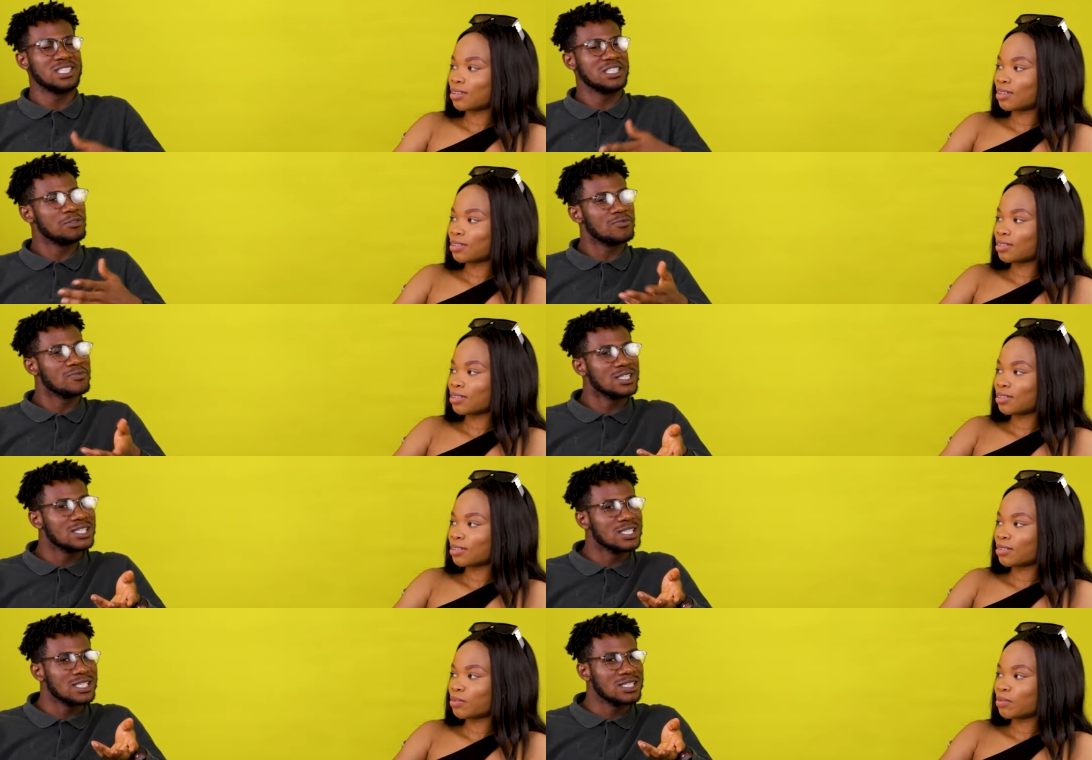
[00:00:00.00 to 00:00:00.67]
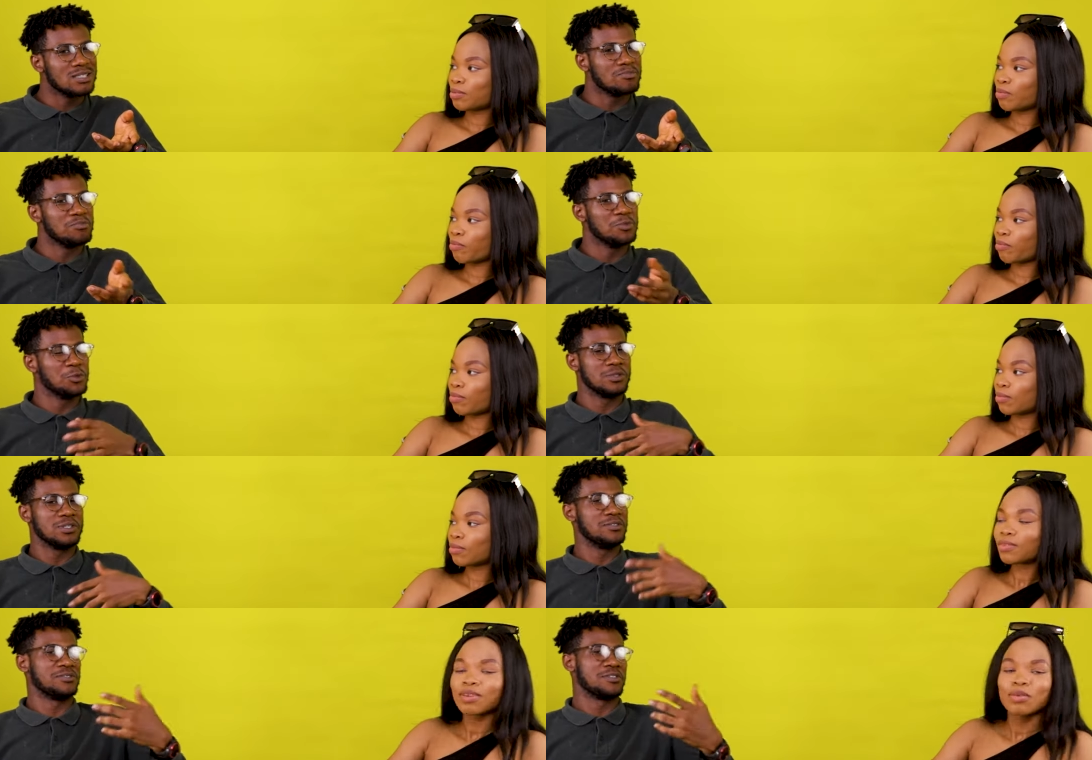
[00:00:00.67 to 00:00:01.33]
Speaker 1: didn't really
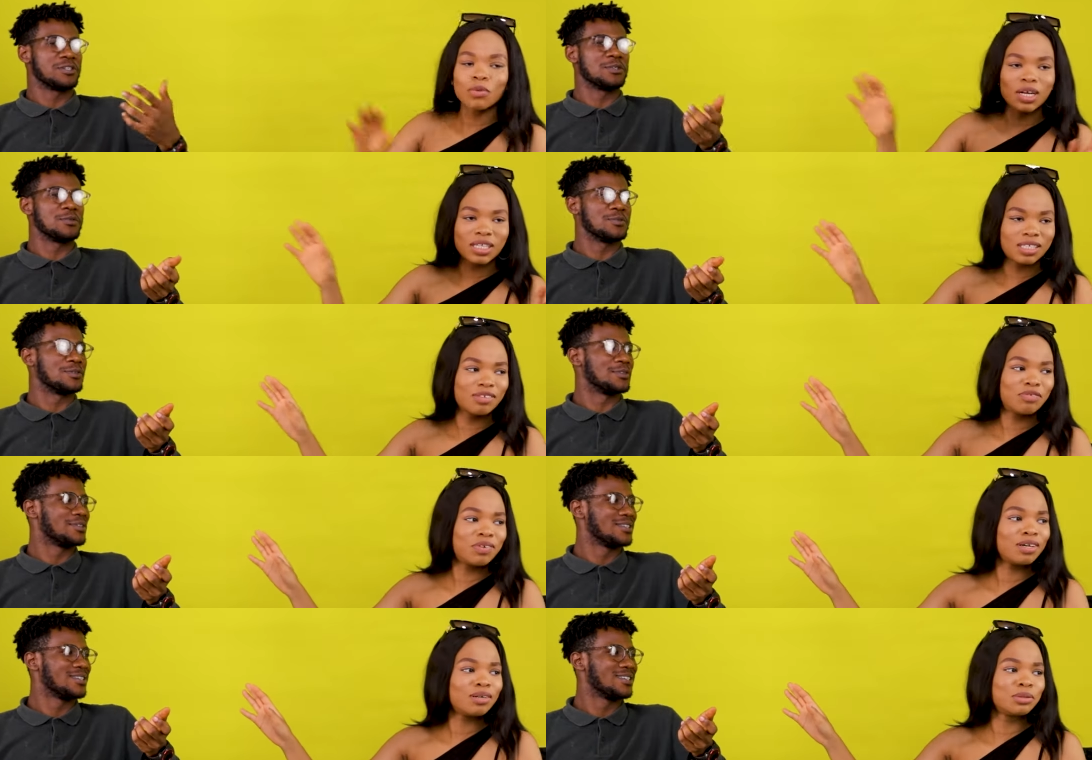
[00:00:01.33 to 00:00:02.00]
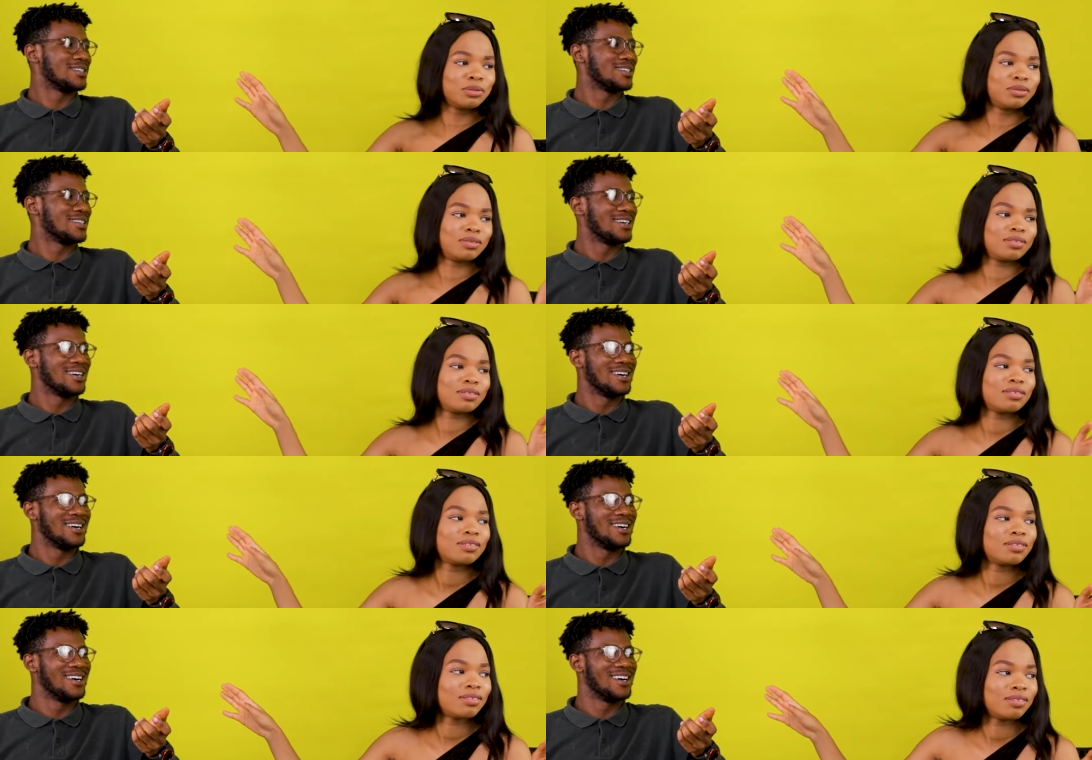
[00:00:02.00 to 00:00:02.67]
do it
Speaker 2: very well. Wait, he failed.
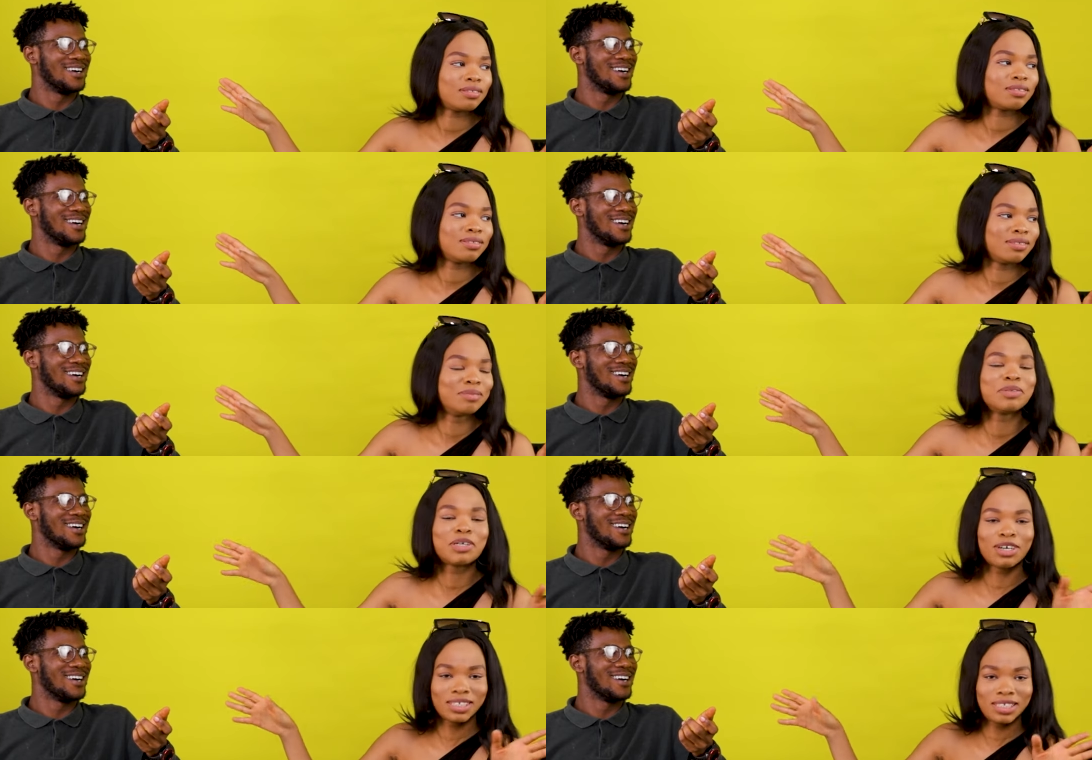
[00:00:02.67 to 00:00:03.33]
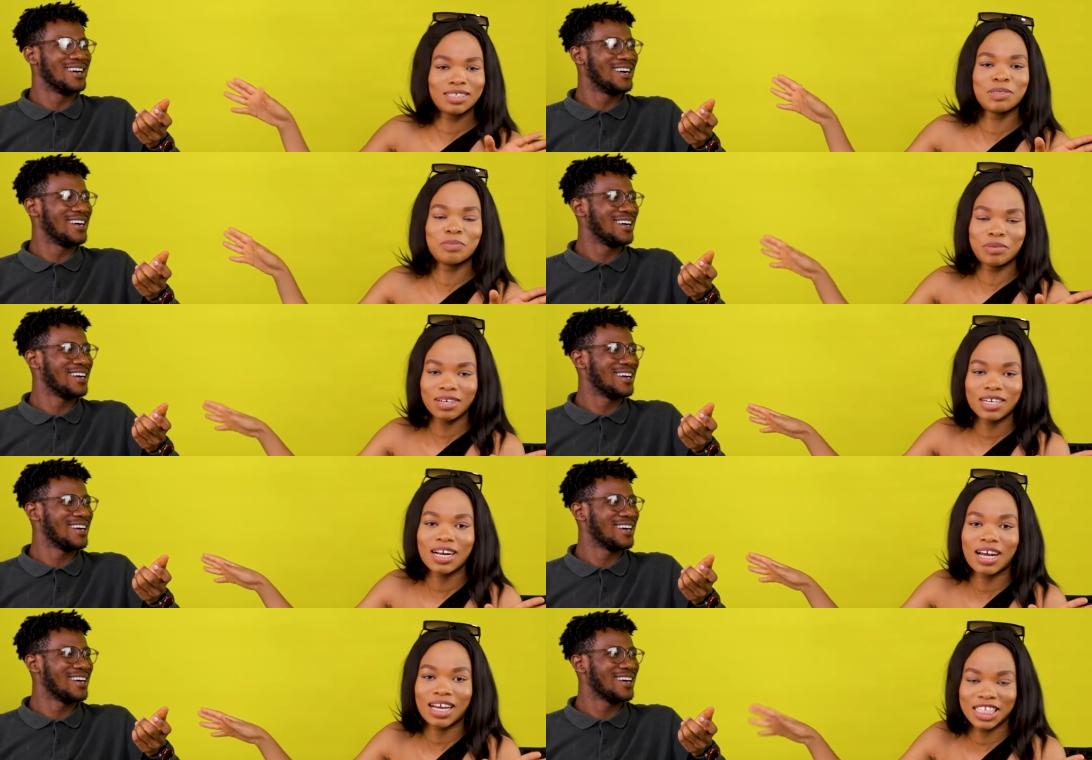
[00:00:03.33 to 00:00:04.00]
Because his
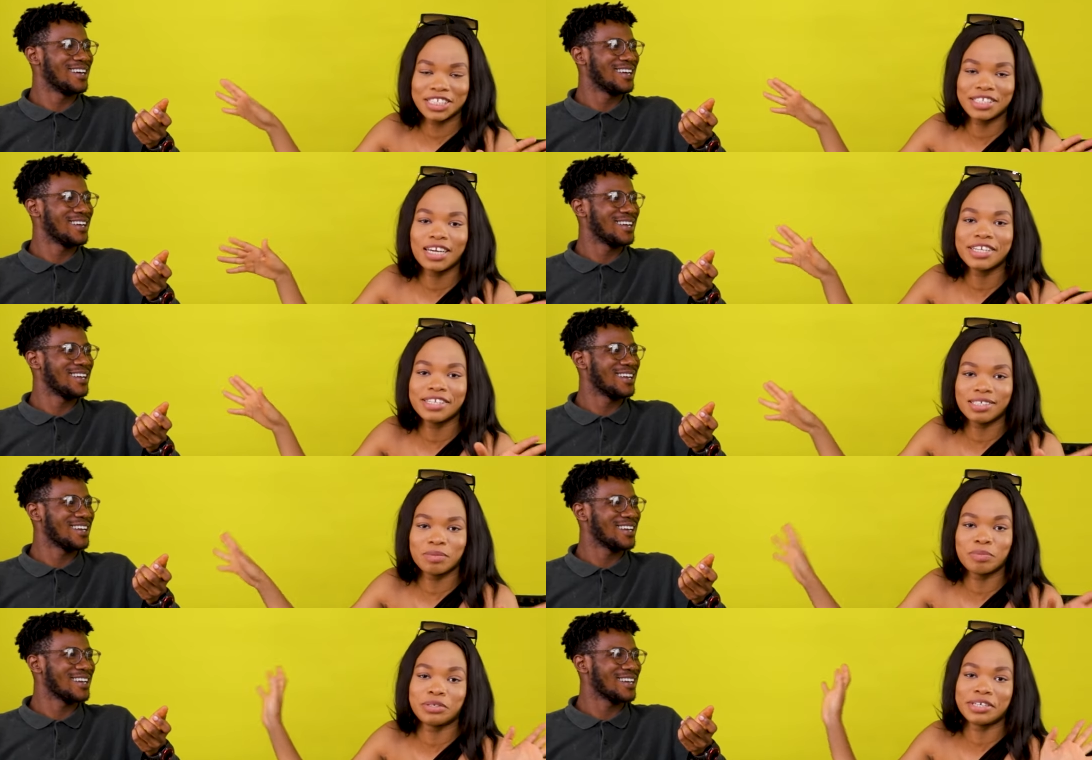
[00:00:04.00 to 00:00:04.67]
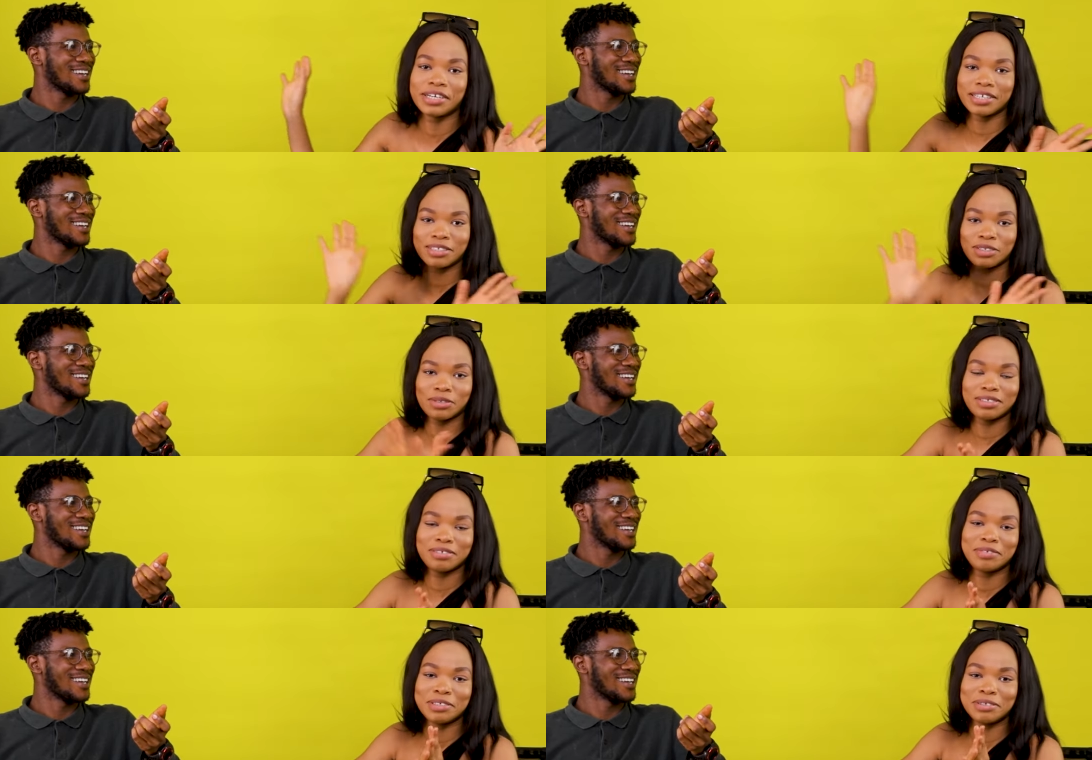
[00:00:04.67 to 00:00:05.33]
brother, and he said his brother, so he
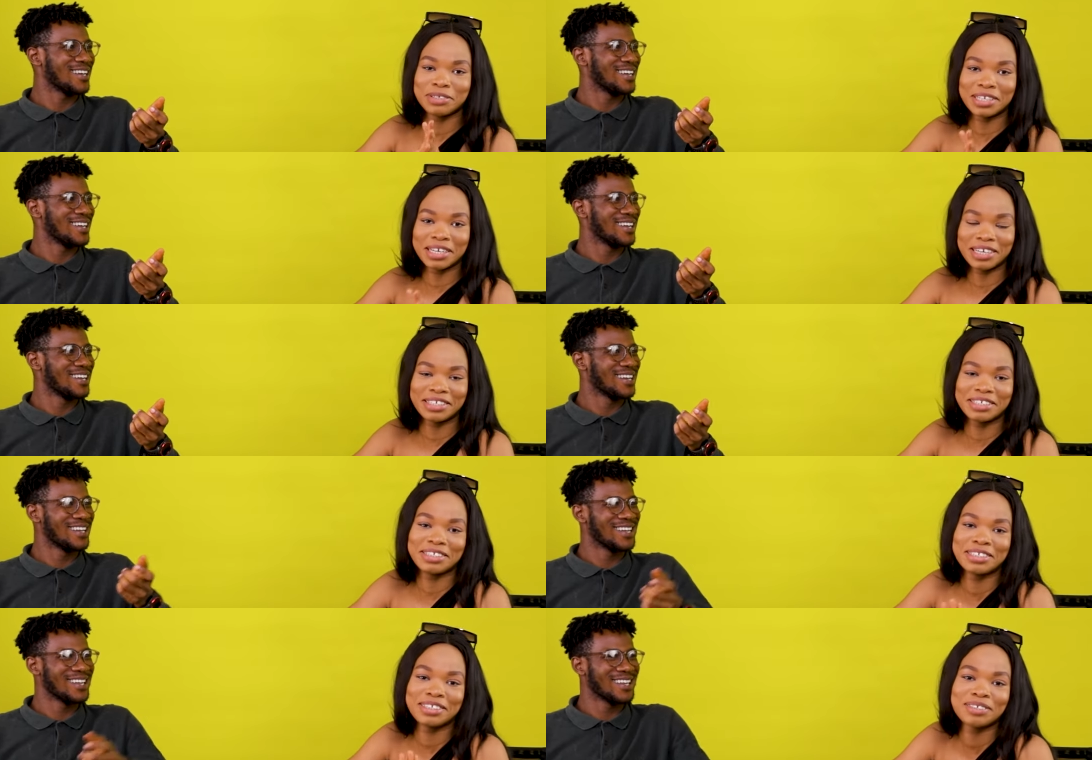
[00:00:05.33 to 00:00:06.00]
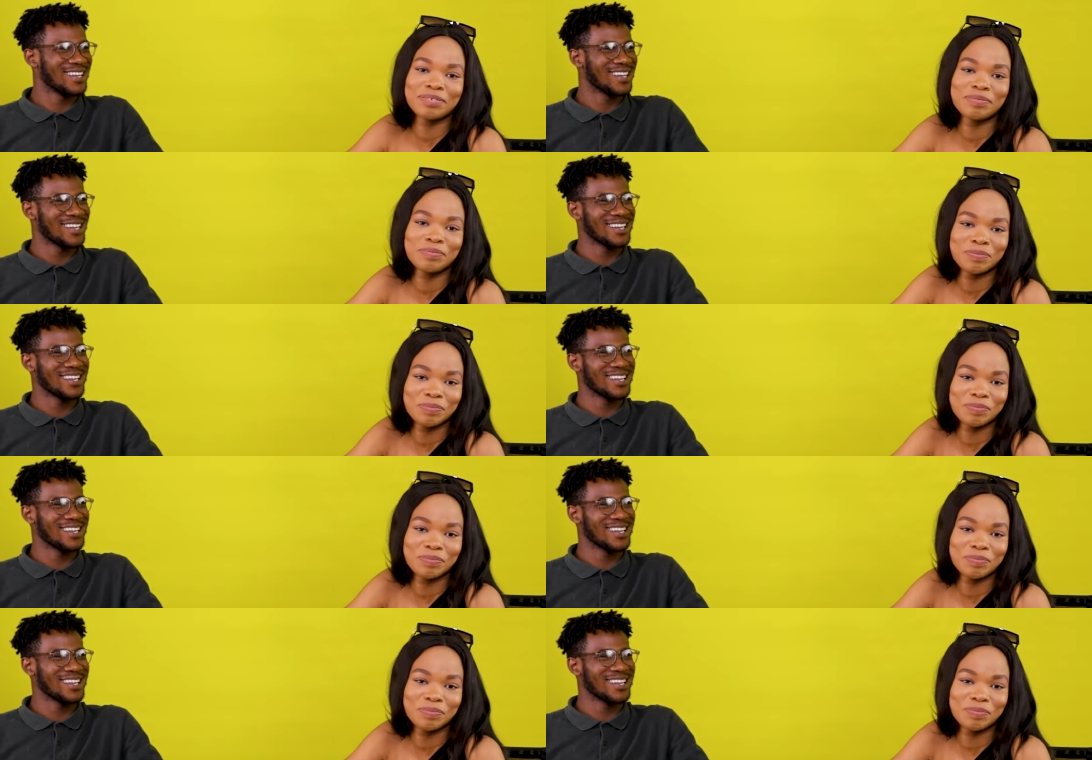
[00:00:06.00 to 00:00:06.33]
failed, guys.